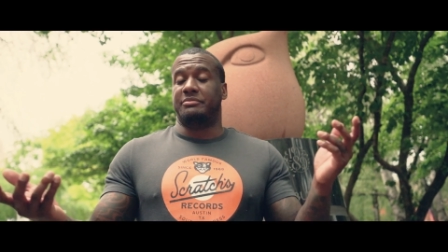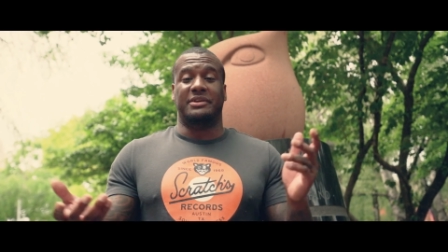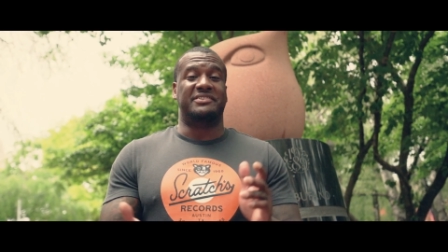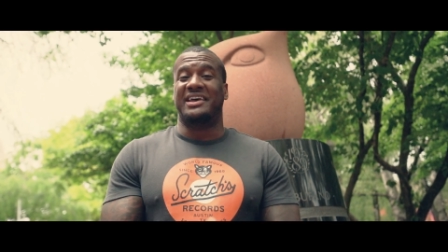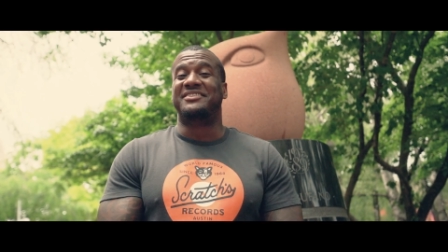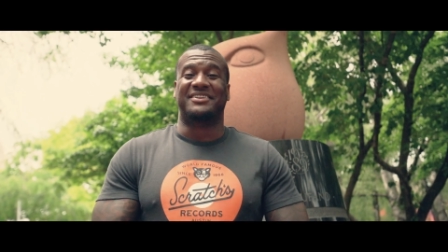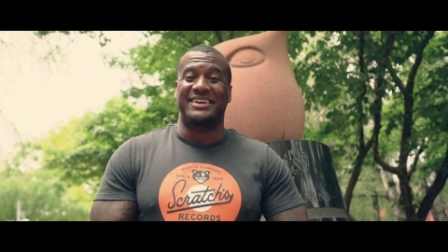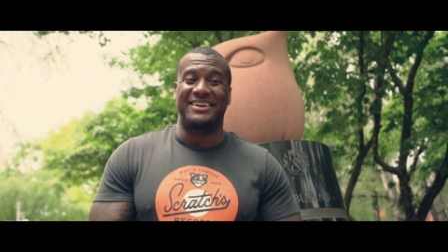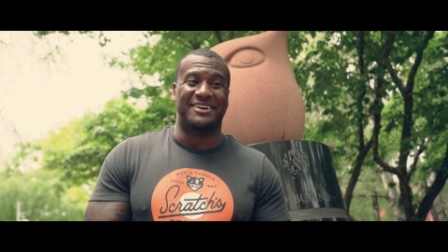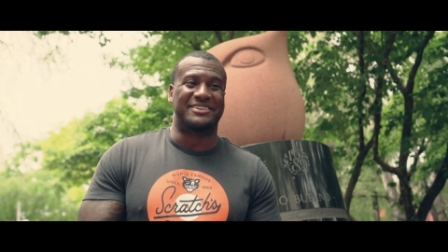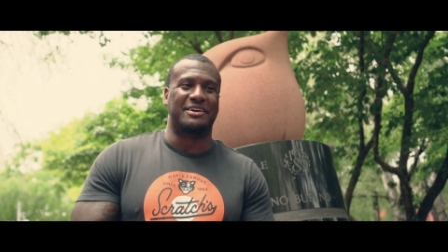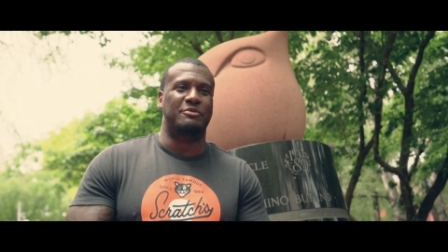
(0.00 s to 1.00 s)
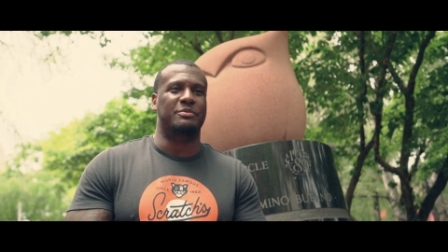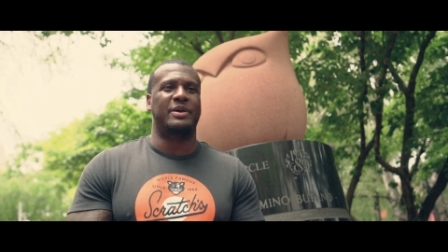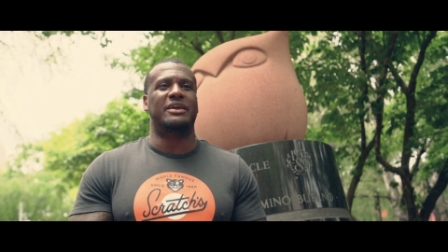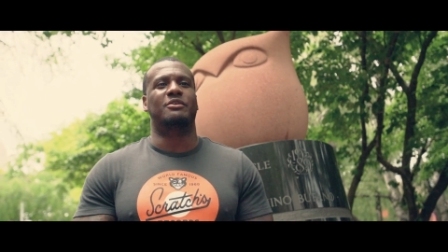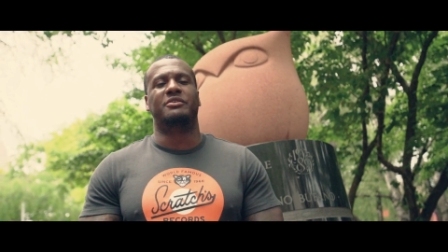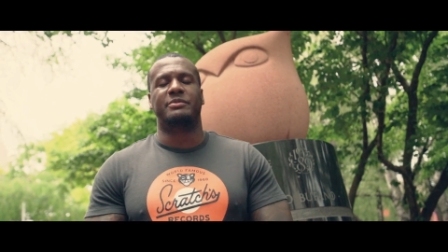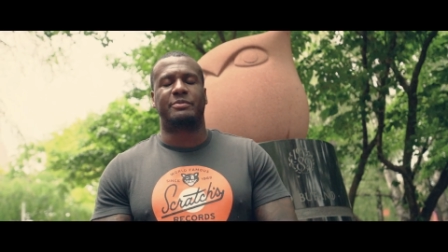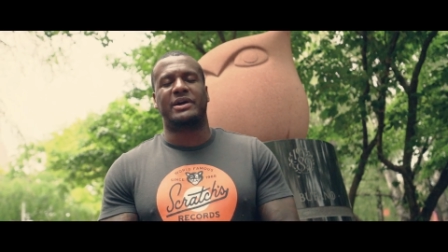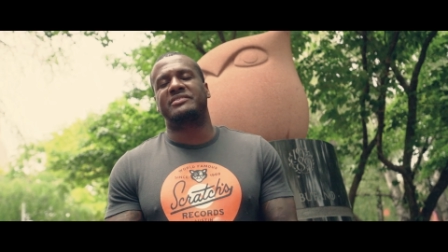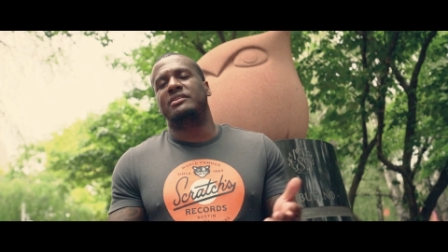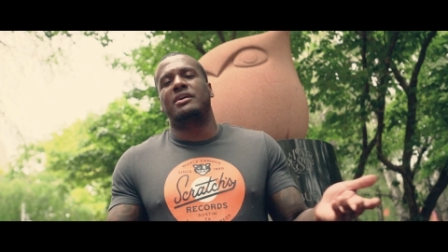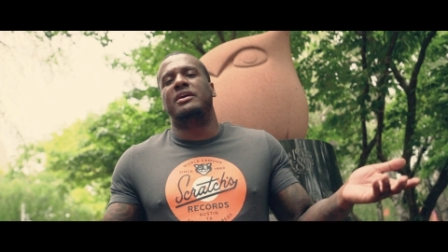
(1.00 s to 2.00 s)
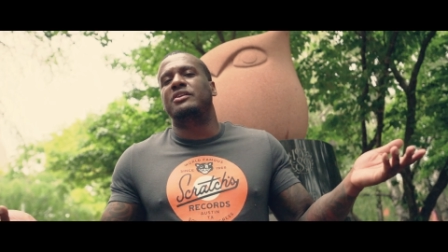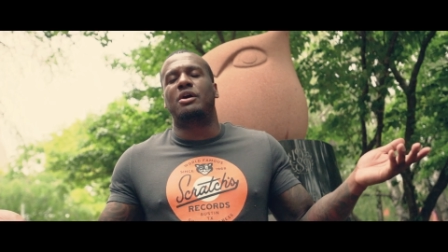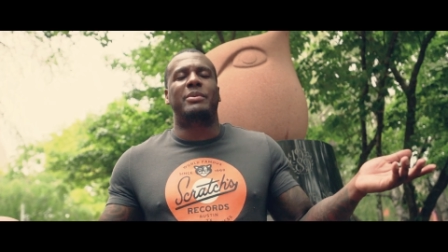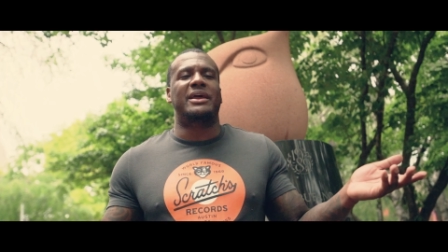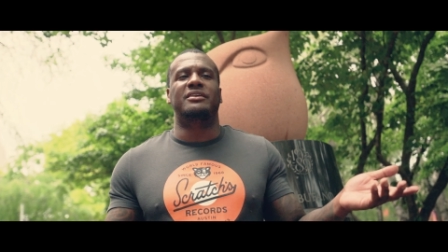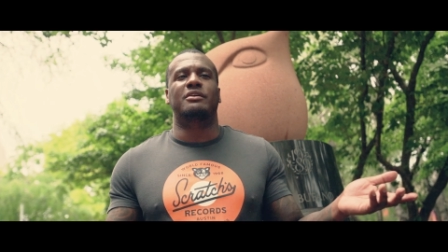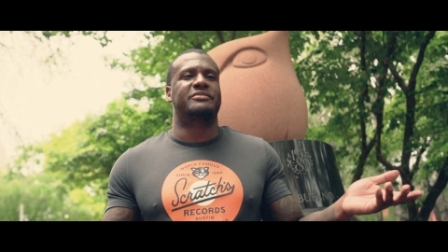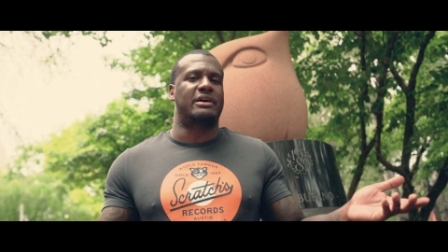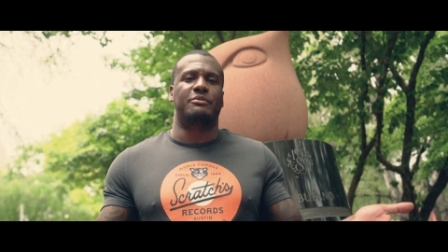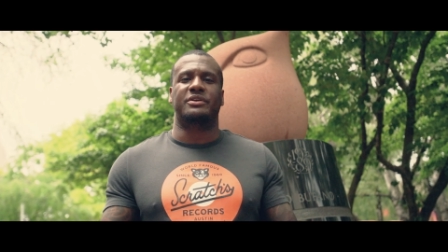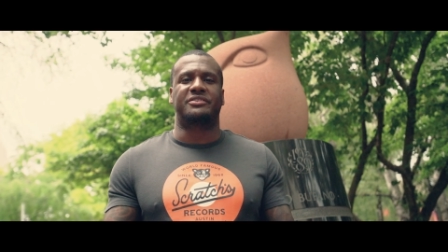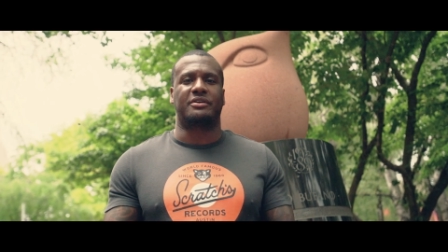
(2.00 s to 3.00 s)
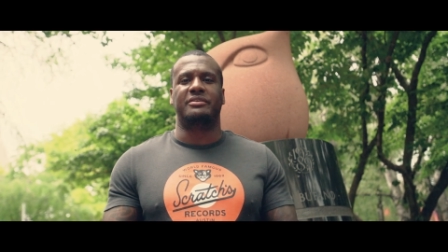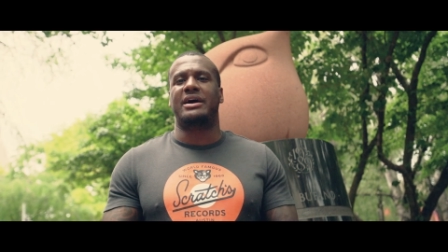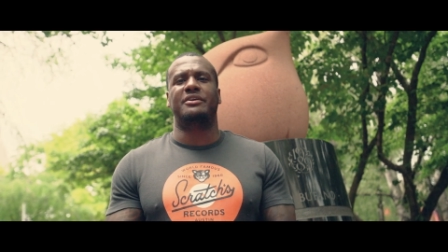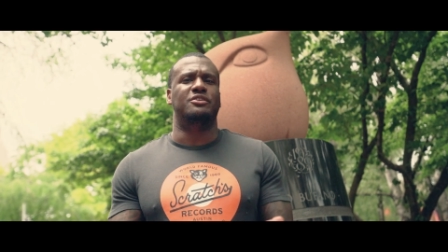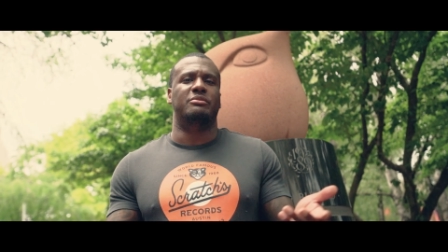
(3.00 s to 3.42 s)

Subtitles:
essentially, you know, someone paid the ultimate price, and nobody knows how it would have turned out.